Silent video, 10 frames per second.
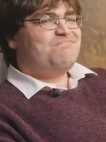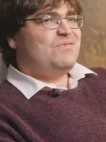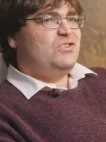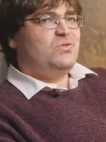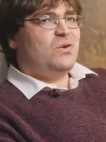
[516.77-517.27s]

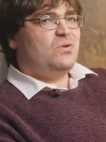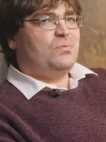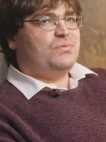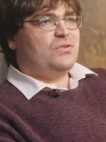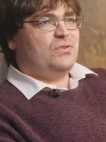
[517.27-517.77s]
then you'd
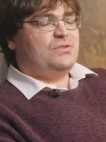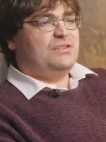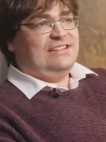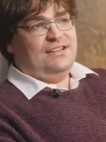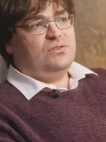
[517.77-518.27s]
welcome
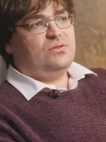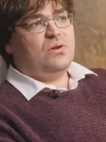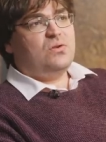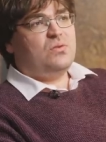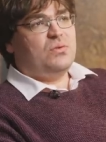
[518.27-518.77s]
scrutiny and you'd
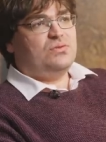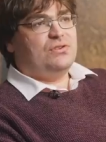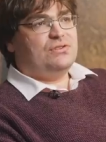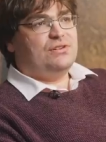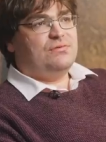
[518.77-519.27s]
welcome
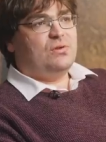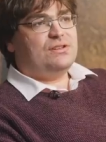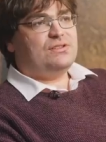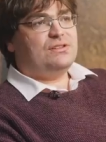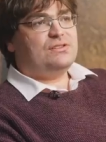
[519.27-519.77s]
alternative
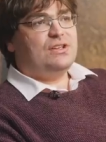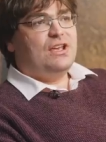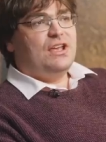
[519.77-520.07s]
voices.